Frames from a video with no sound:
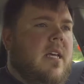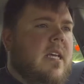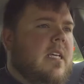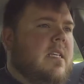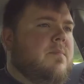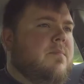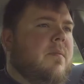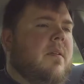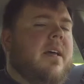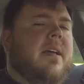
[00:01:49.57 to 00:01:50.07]

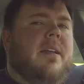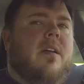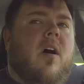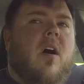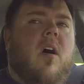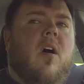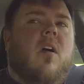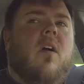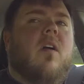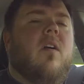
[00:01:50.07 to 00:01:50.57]
He's played
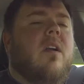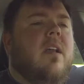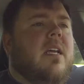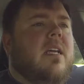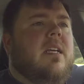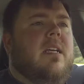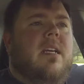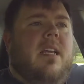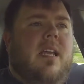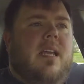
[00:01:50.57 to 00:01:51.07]
hard.
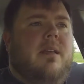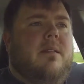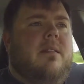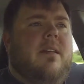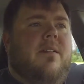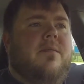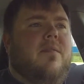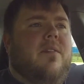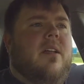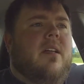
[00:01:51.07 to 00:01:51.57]
He
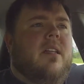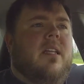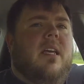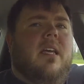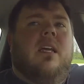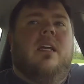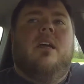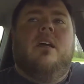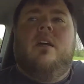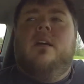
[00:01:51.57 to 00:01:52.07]
definitely